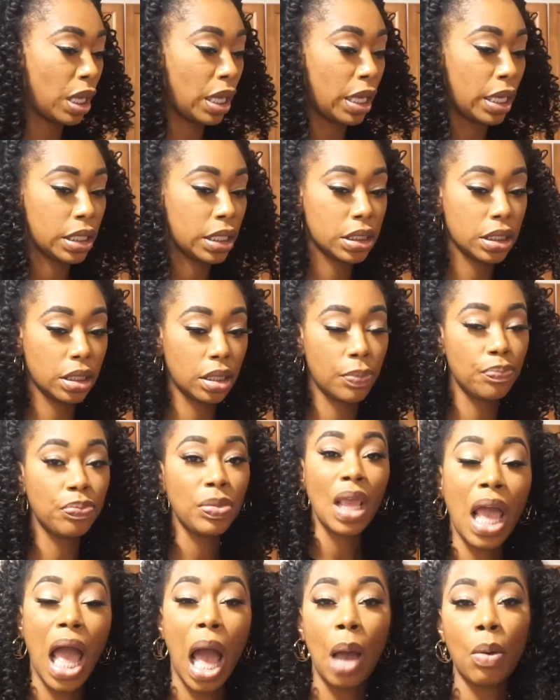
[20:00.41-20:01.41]
And um,
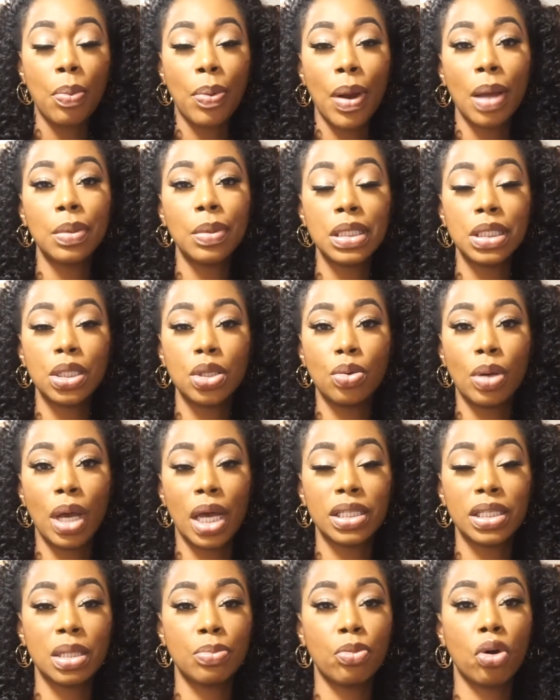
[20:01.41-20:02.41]
I will probably see you
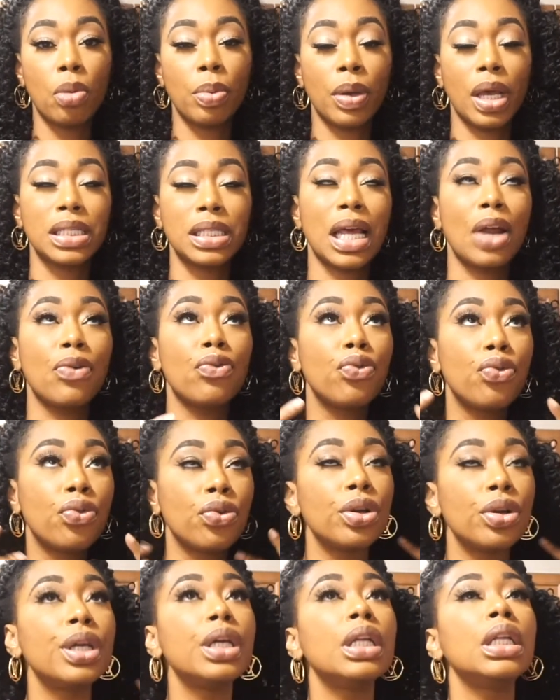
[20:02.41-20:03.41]
guys tomorrow because I
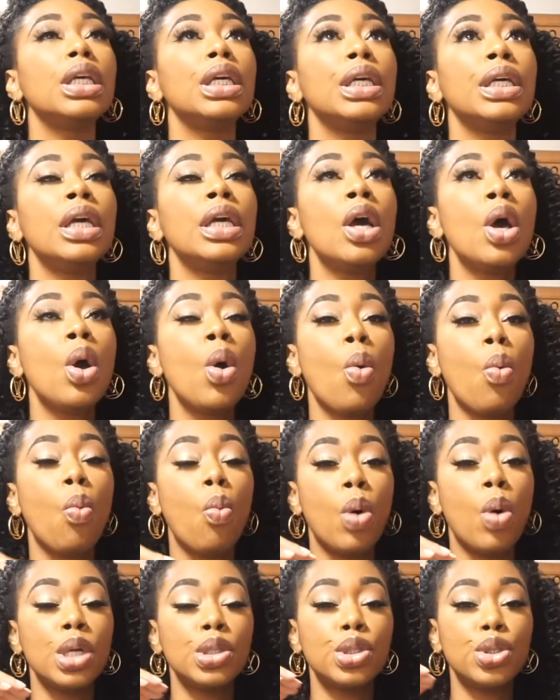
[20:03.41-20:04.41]
really
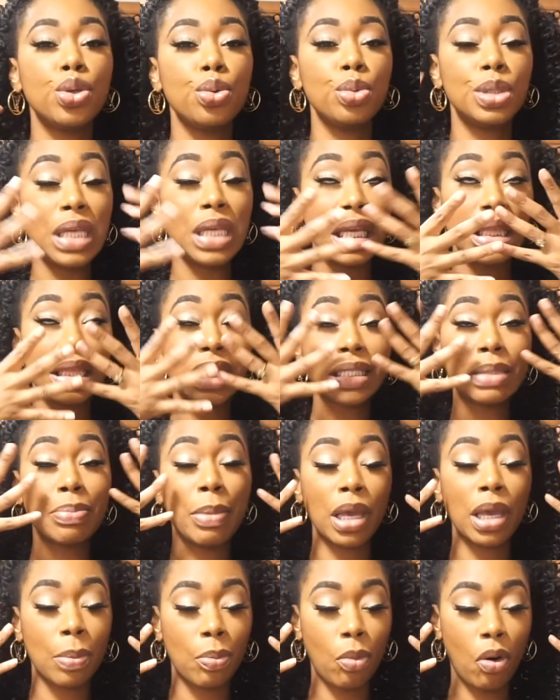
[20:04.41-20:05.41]
want to take this
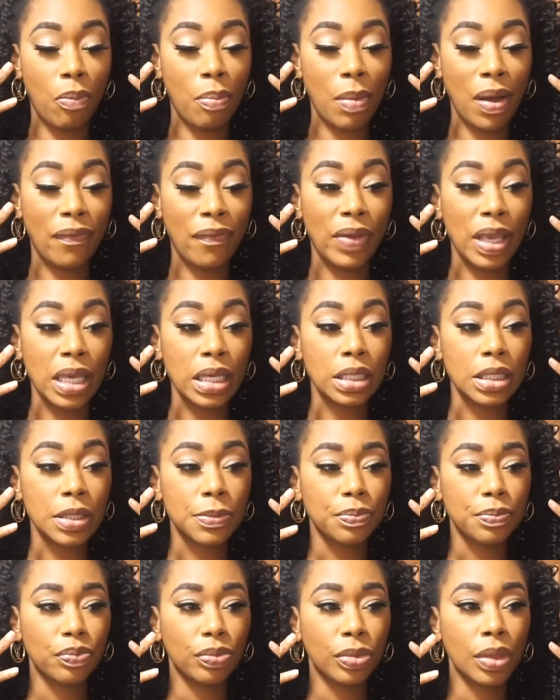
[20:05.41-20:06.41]
makeup off my
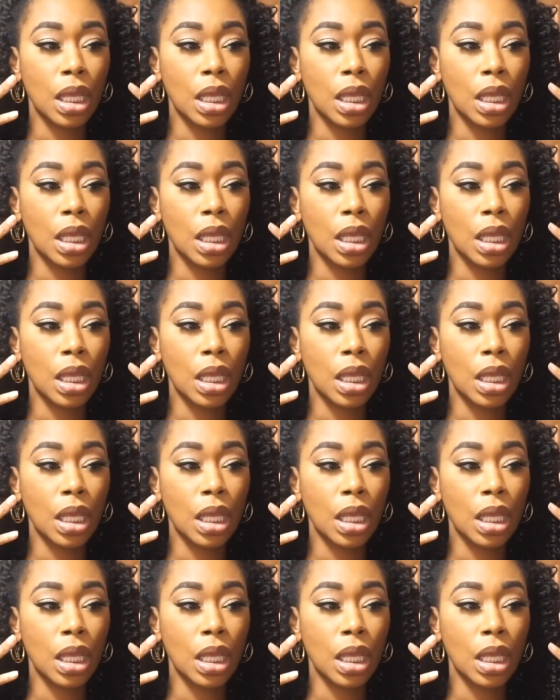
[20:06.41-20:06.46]
face.